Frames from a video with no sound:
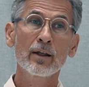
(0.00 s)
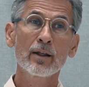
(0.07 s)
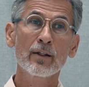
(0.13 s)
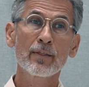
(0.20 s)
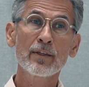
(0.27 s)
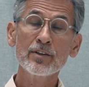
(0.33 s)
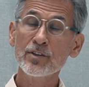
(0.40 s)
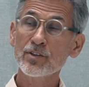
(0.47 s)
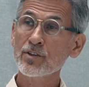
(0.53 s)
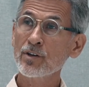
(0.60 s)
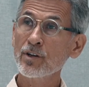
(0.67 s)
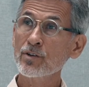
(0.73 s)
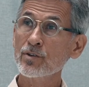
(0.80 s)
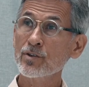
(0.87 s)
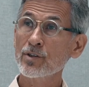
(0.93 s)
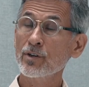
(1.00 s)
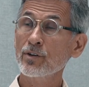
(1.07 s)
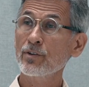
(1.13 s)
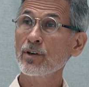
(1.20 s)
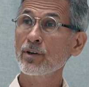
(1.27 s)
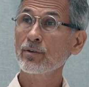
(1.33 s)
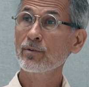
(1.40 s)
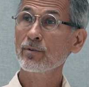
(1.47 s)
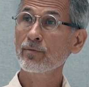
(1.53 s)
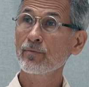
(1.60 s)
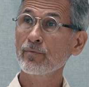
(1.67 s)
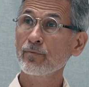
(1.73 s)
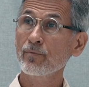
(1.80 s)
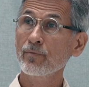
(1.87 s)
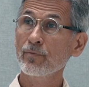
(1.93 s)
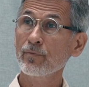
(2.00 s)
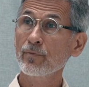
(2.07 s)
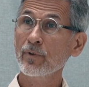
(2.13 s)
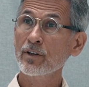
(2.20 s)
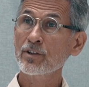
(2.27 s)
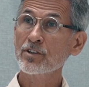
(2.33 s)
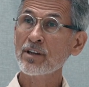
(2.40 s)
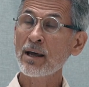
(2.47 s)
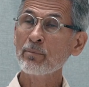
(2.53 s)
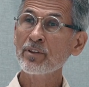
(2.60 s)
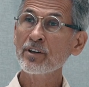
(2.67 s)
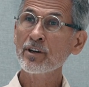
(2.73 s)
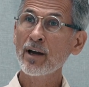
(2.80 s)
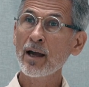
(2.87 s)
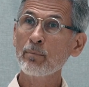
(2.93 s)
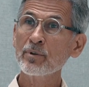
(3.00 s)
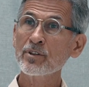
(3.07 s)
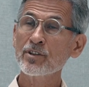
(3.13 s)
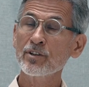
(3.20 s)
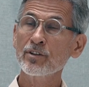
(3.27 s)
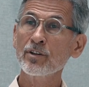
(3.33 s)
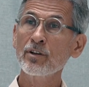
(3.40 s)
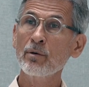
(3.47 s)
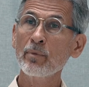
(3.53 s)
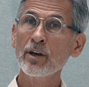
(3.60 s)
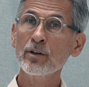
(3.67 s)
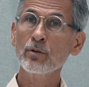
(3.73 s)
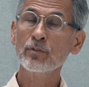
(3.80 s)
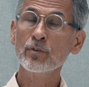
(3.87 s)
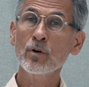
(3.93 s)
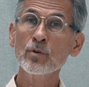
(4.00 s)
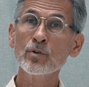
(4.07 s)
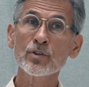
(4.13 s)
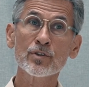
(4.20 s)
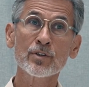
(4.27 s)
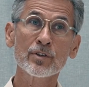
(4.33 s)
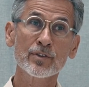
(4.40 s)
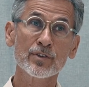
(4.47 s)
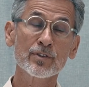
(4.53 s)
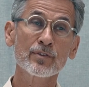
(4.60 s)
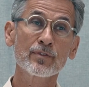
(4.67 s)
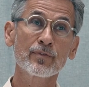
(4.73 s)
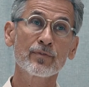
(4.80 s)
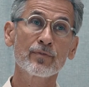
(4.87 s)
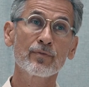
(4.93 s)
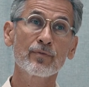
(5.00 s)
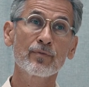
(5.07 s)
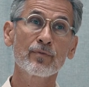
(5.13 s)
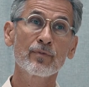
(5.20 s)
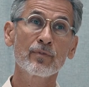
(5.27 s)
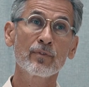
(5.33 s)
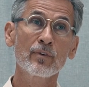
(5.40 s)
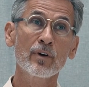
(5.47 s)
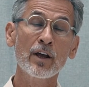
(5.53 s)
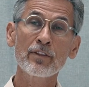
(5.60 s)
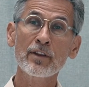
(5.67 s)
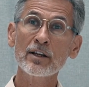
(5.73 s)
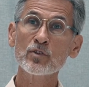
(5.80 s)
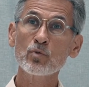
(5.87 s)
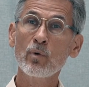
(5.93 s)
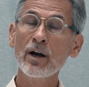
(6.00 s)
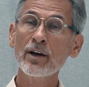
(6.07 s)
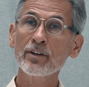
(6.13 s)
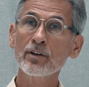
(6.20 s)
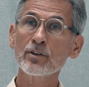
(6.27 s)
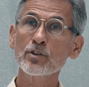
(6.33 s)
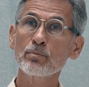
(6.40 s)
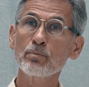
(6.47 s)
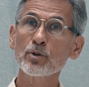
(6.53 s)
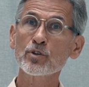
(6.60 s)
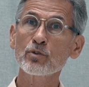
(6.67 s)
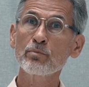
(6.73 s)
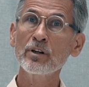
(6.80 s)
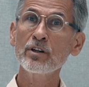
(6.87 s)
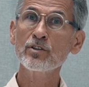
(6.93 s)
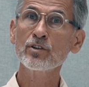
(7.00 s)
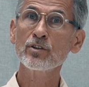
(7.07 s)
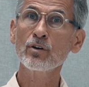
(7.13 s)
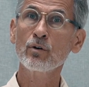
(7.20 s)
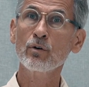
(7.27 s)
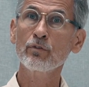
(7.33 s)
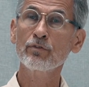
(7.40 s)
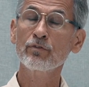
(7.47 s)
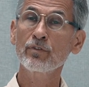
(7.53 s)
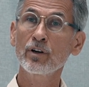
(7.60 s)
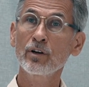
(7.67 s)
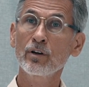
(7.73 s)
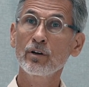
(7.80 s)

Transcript: This is an interesting thing. It's something happens in the domain of consciousness. And that's why there is a possibility of